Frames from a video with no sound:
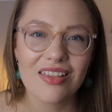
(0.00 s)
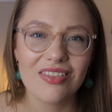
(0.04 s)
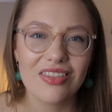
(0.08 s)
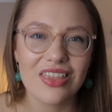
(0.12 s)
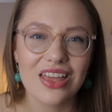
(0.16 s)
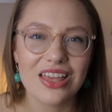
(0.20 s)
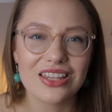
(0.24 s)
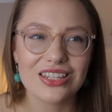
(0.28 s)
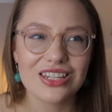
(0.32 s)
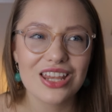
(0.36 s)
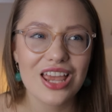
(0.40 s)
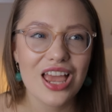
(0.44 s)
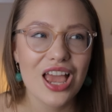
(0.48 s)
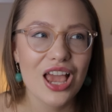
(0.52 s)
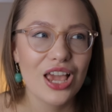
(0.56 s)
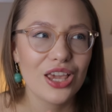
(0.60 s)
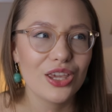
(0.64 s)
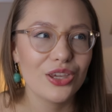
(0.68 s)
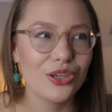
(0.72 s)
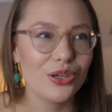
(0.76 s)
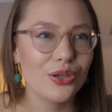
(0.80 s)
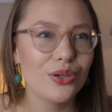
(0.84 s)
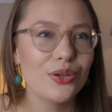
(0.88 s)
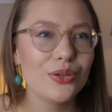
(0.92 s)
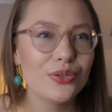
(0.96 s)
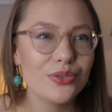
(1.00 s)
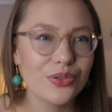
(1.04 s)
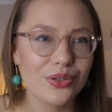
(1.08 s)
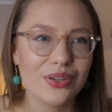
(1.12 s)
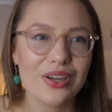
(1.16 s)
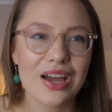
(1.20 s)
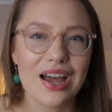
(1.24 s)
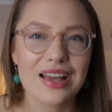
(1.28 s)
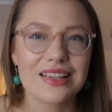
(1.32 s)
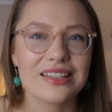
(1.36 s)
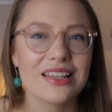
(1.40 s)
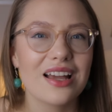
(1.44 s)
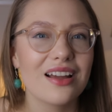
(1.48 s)
that you two
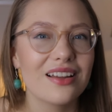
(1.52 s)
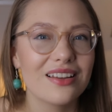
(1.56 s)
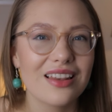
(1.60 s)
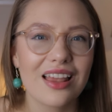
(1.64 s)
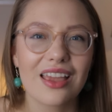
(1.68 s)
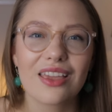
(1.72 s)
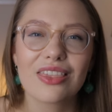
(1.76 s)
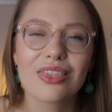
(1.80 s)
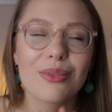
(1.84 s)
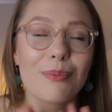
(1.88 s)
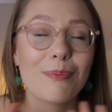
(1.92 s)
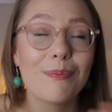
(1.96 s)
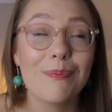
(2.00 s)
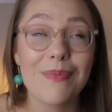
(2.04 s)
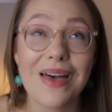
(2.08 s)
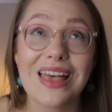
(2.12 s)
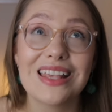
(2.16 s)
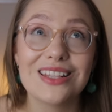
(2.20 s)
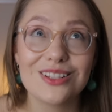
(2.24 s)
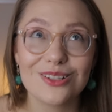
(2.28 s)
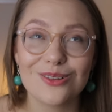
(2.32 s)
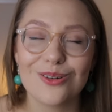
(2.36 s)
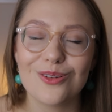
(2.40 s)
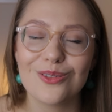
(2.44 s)
guys are like the best